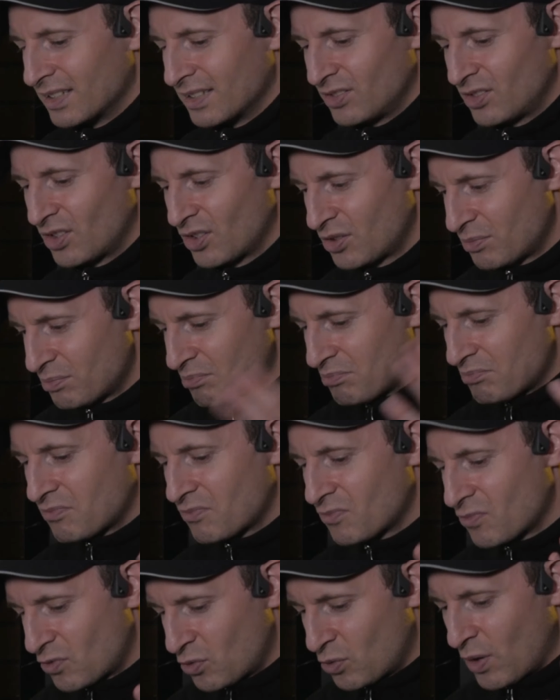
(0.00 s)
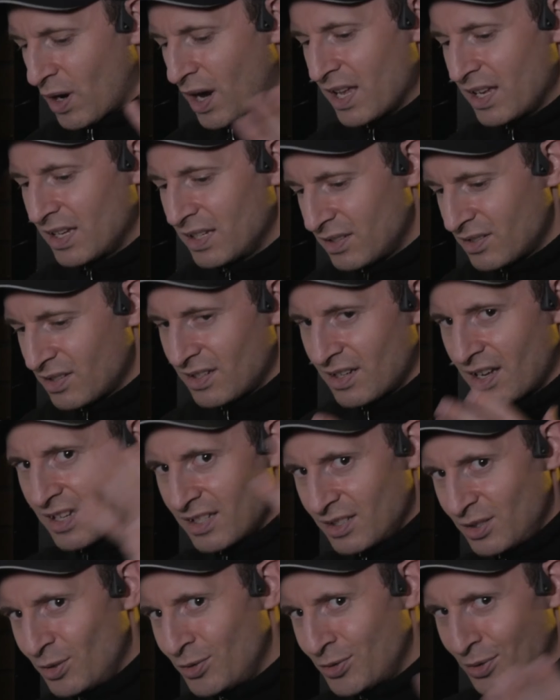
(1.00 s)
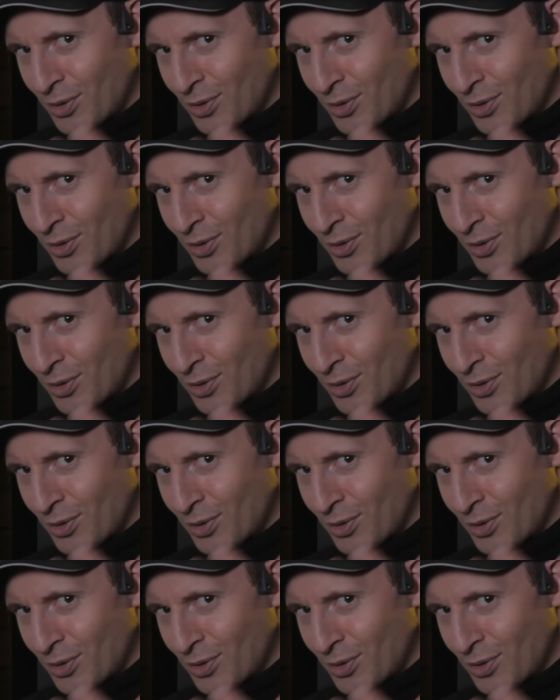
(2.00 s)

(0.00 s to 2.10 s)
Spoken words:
Just try to not use